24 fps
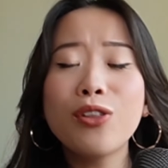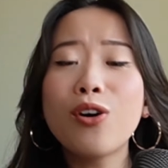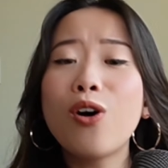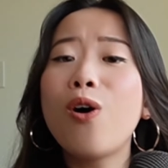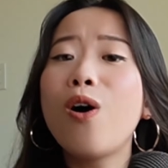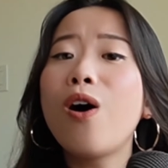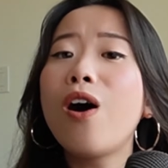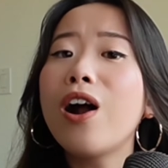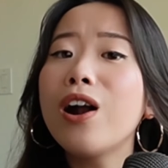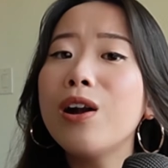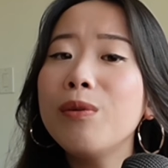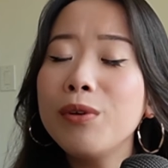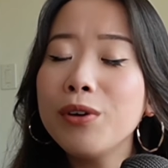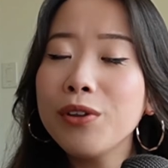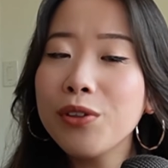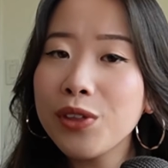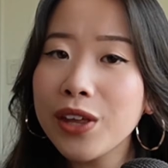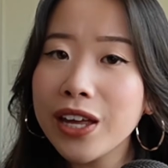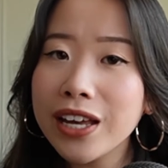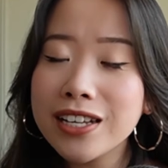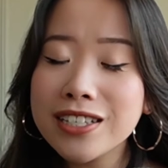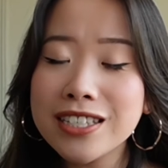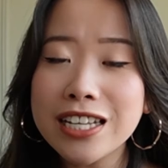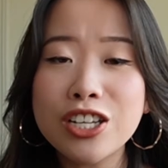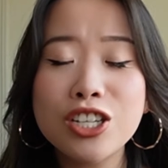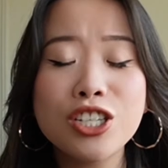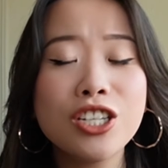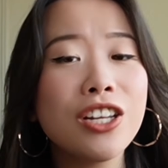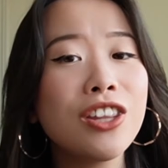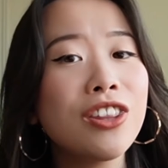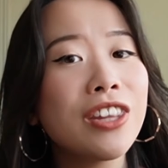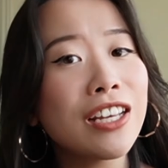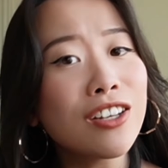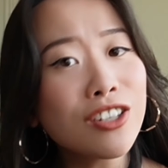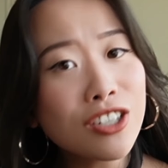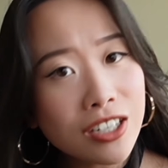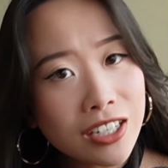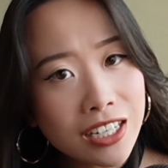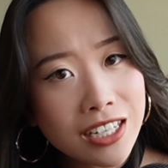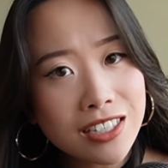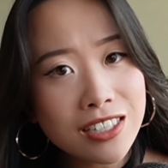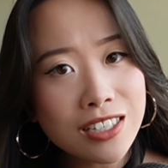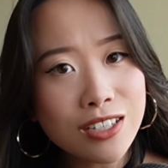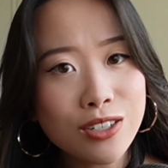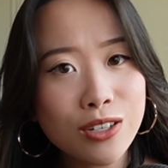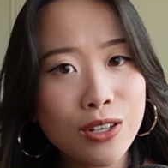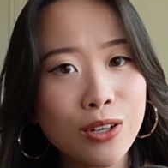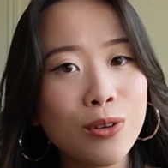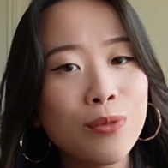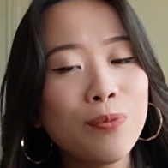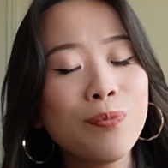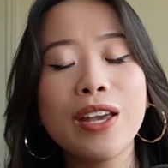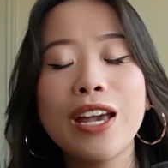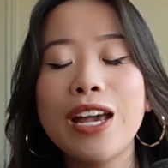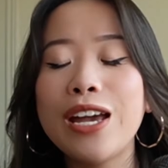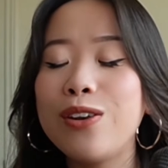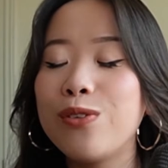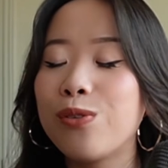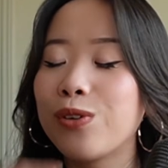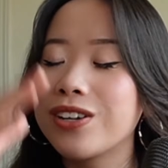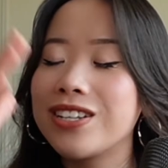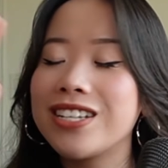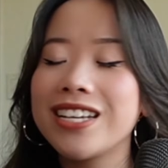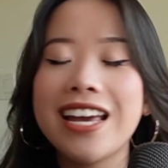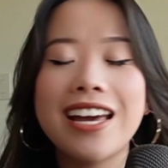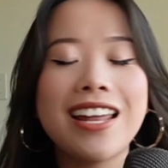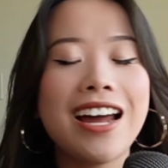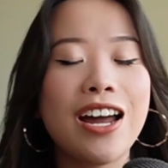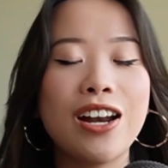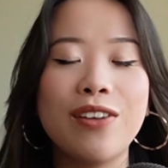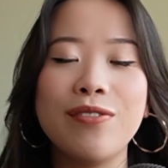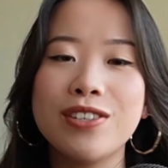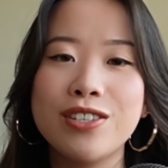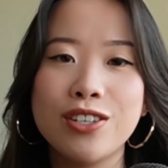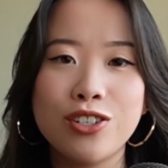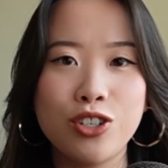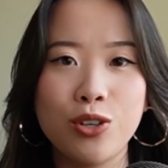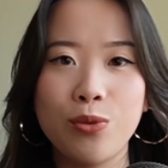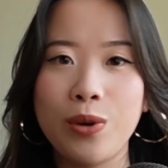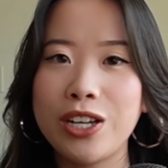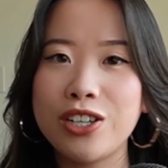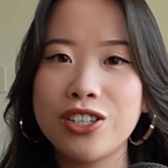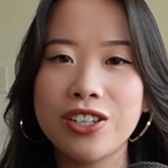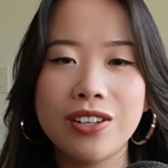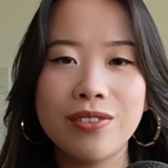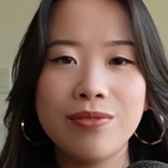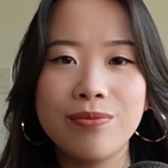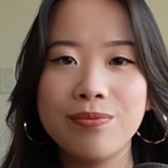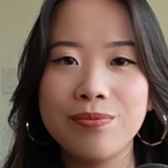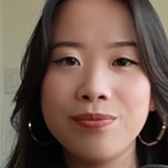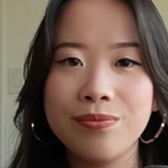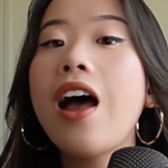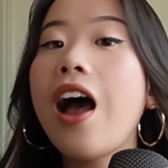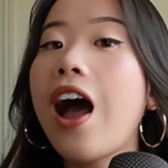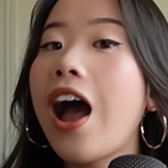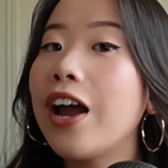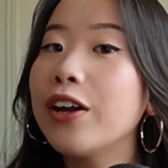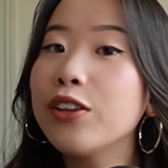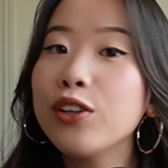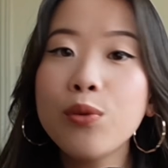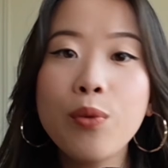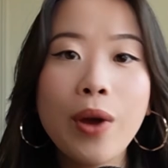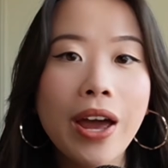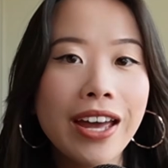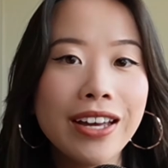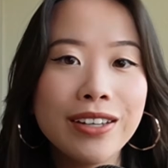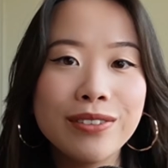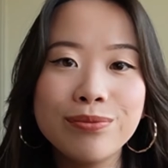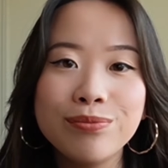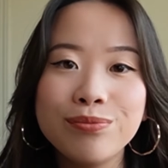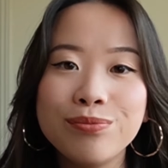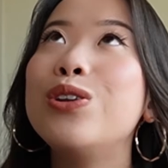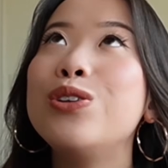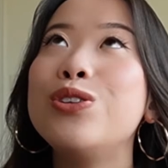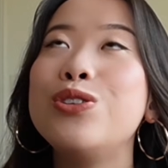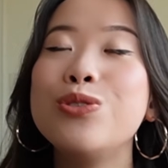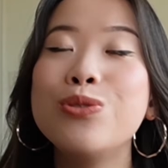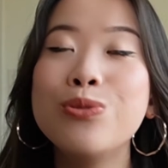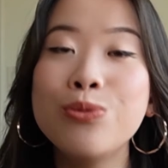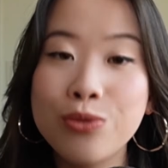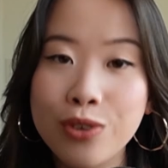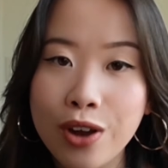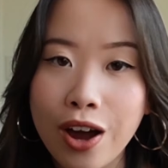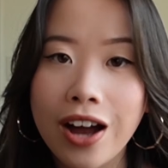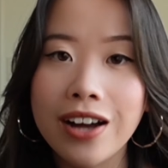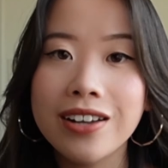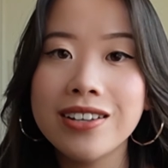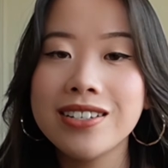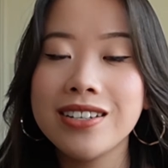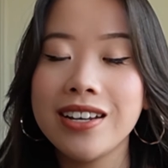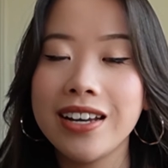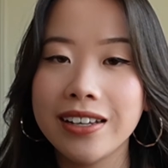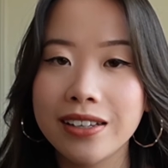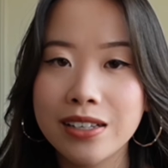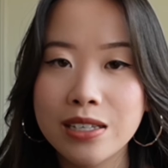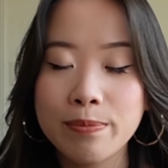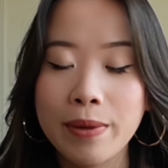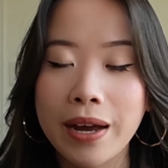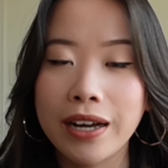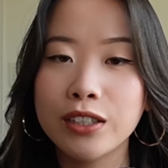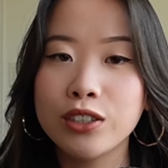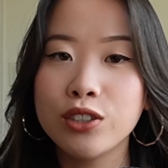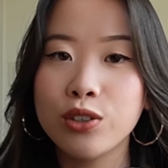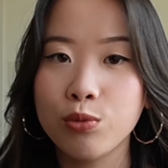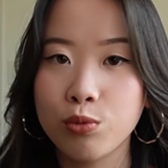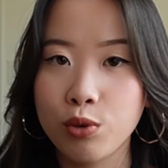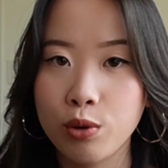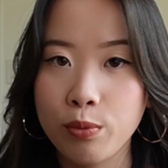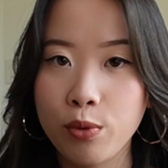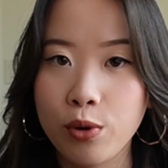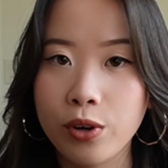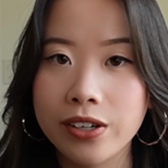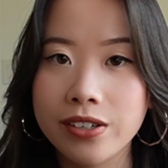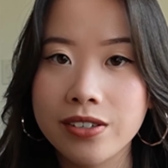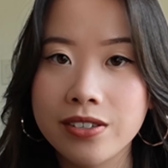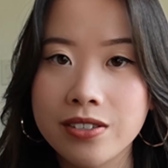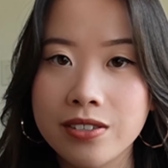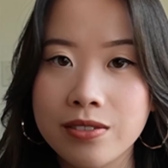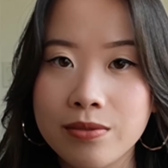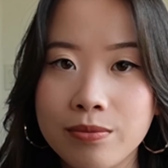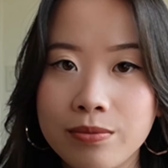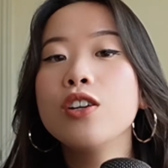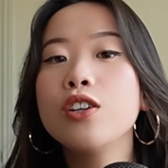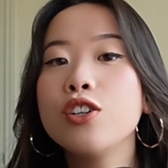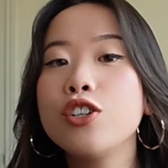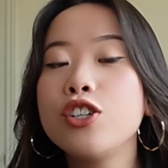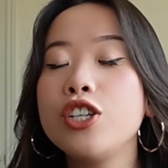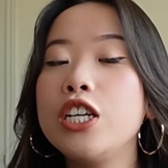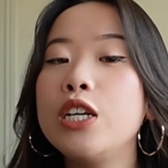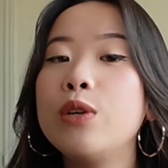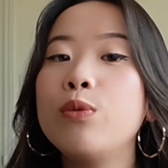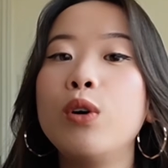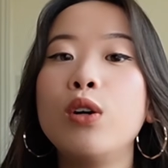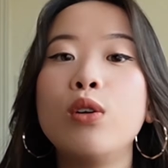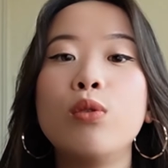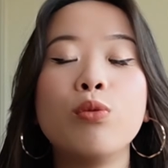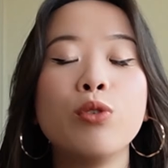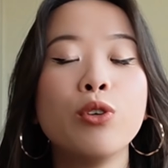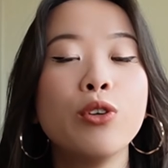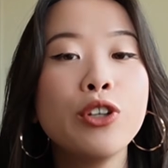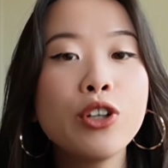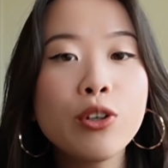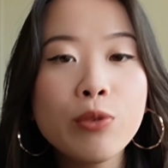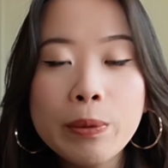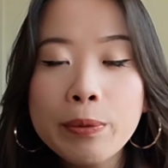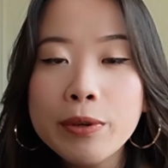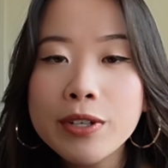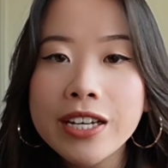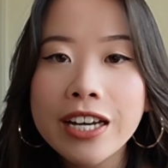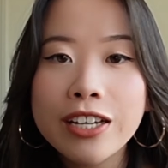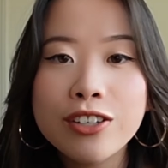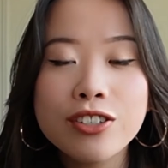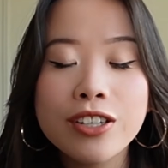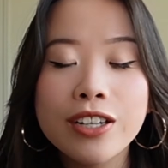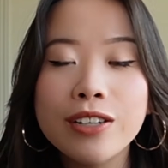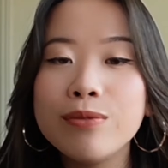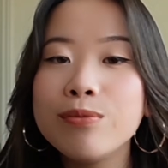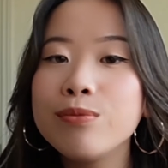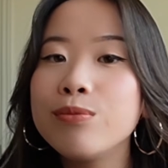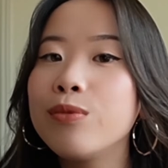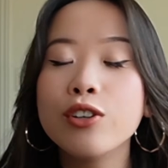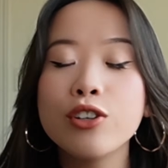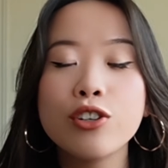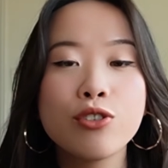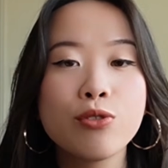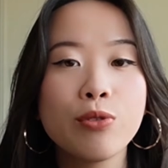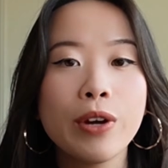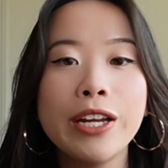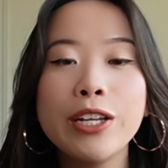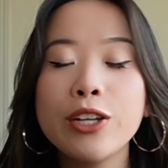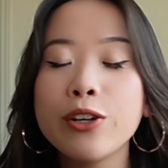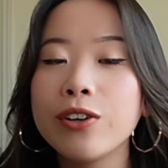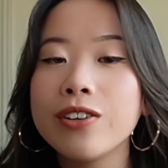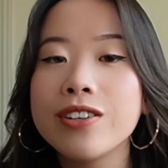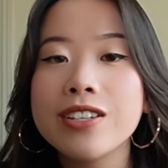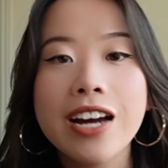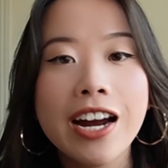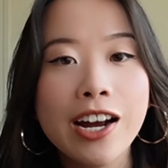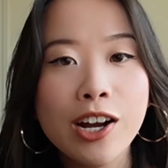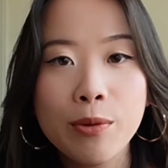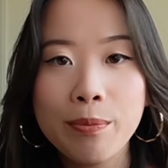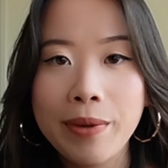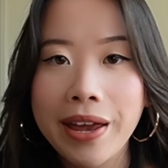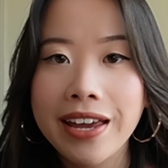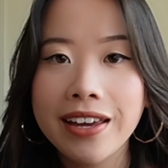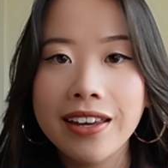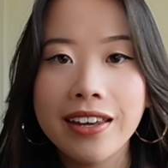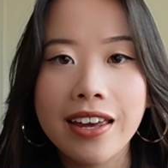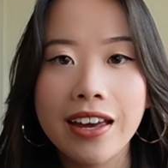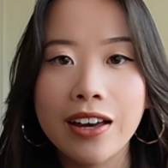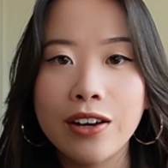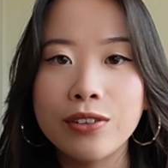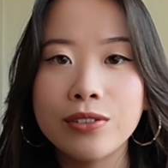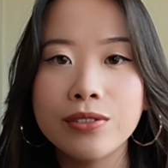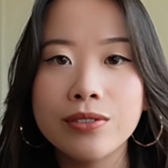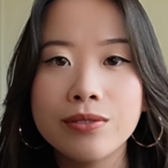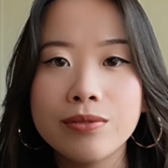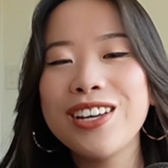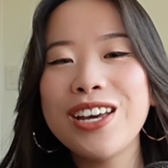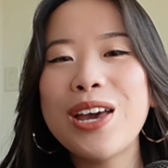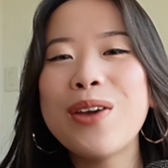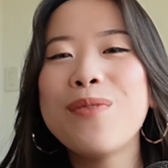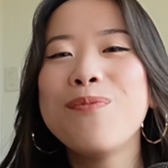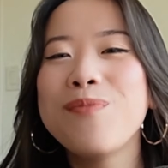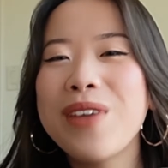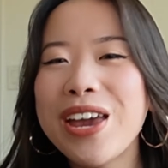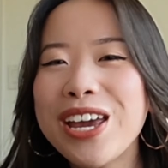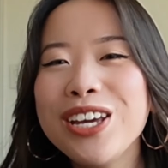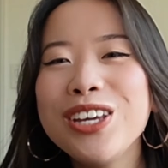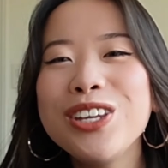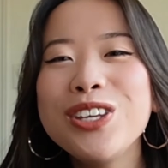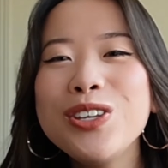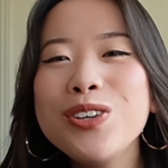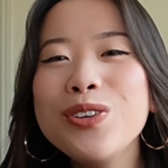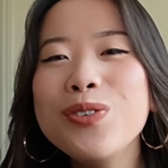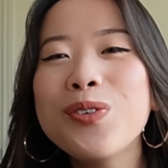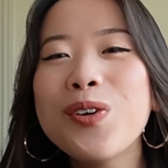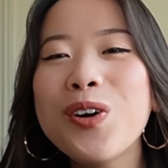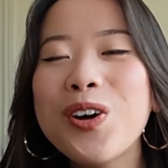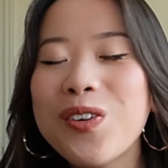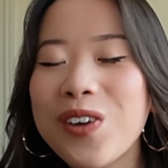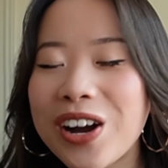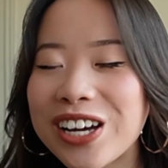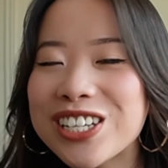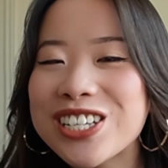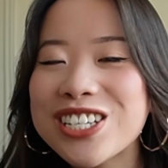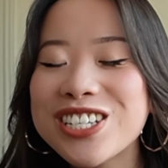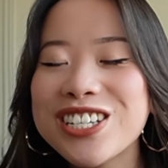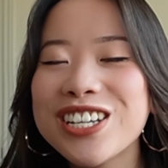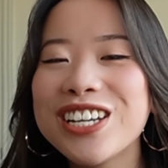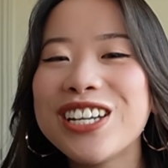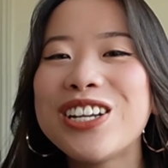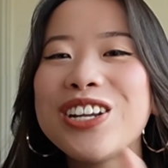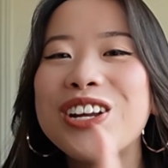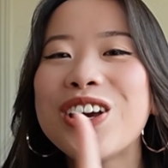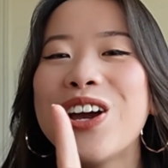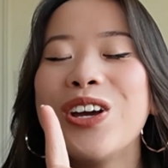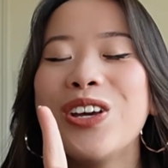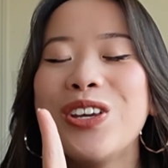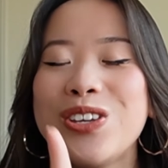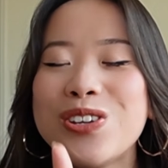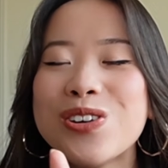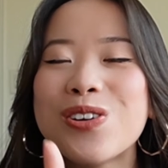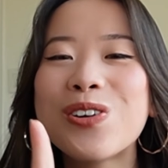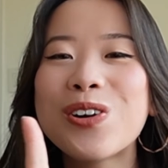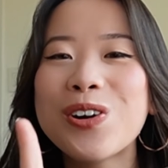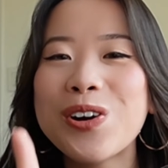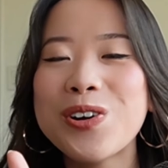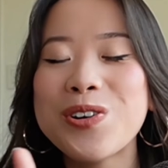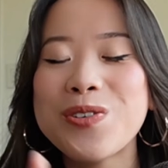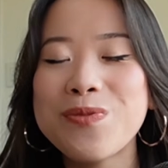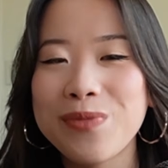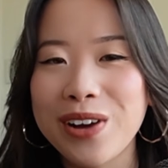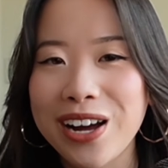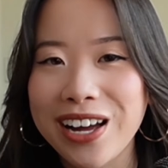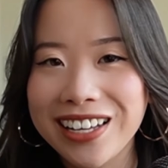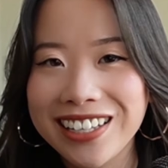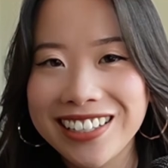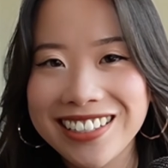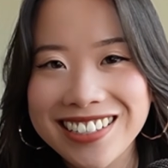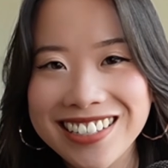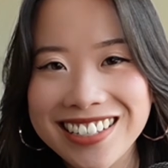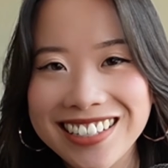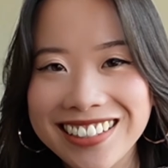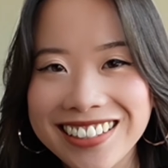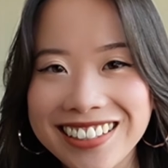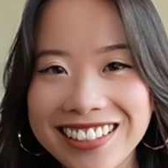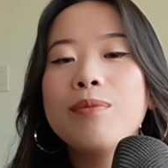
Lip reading: the horrible things that she thinks she needs to do in order to get out of a situation. Either way, do not expect remorse. She will ruin your reputation, drain your entire bank account, and make you question your own mind.